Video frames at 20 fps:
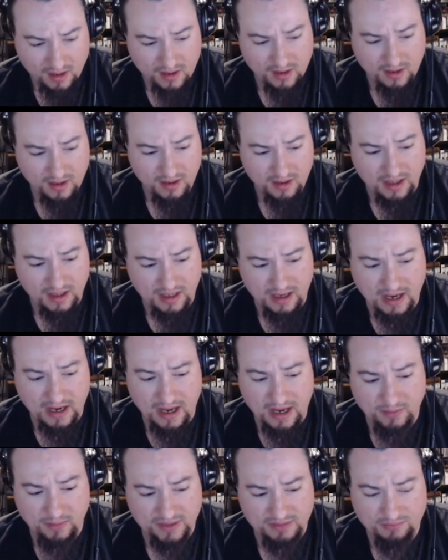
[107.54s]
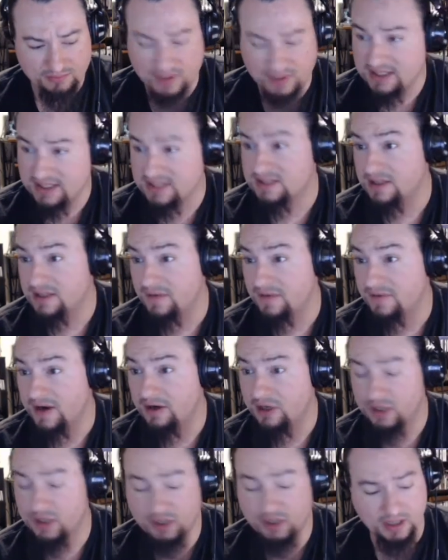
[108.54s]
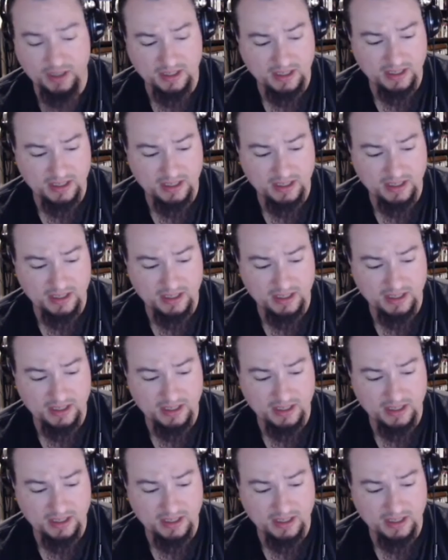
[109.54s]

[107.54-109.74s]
I would rate this as a very good,